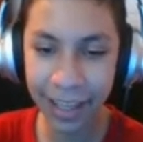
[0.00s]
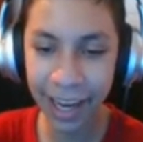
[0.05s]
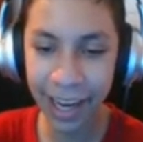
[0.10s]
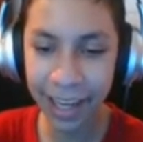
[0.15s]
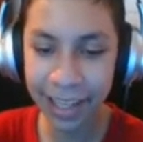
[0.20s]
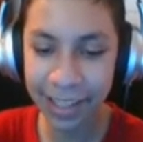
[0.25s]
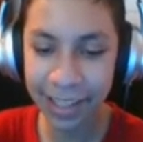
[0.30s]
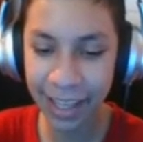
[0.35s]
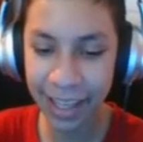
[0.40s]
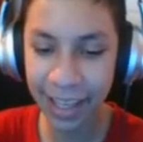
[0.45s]

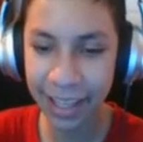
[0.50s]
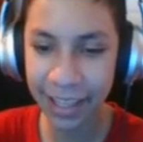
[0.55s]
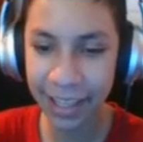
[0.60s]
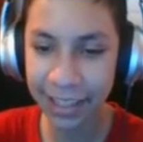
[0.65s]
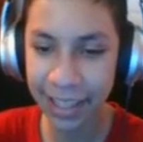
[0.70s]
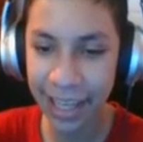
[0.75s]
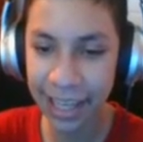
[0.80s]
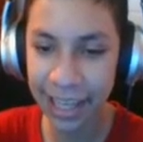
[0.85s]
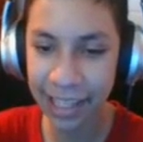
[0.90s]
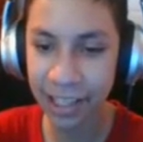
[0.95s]
guy is getting
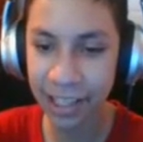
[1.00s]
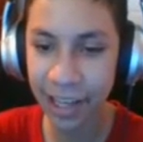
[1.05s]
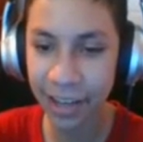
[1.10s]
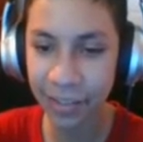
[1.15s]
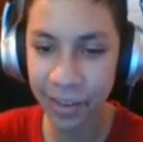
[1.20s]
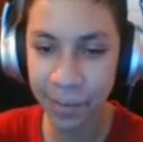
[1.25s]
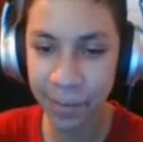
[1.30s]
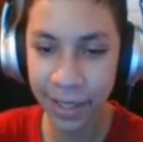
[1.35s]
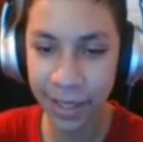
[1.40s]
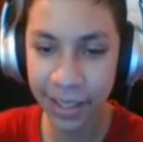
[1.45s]
attached to
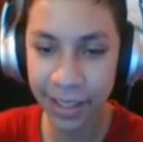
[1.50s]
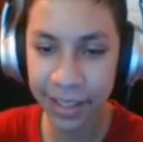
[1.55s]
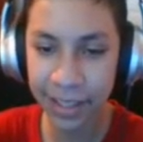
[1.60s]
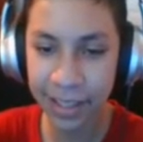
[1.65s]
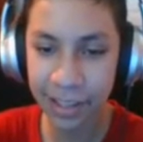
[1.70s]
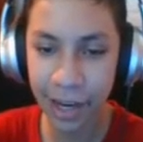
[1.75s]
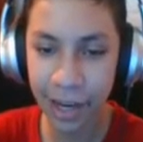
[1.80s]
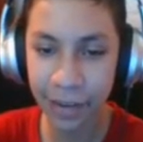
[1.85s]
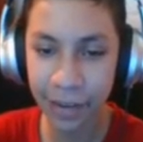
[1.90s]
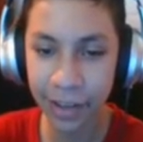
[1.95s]
everybody and
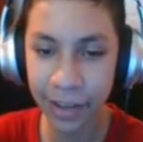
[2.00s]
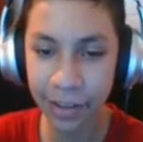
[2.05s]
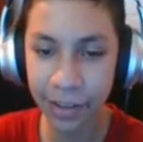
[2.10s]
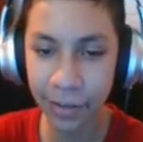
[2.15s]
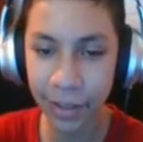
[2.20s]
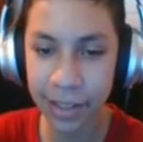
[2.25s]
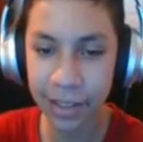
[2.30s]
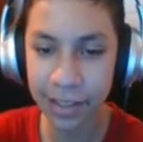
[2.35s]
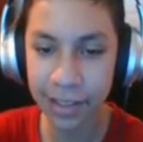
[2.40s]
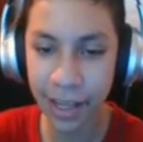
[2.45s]
it's driving
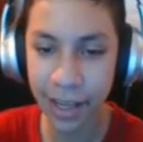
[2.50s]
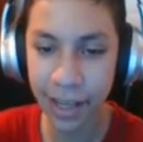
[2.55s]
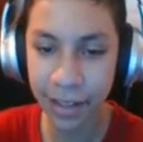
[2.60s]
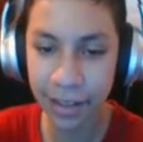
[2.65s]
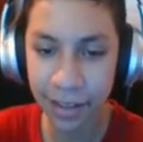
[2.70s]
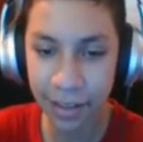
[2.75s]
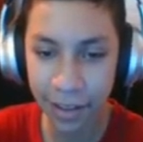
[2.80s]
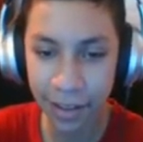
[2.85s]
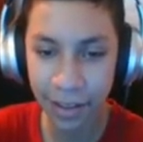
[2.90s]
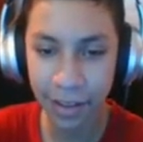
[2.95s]
everyone
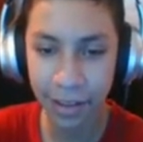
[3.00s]
insane.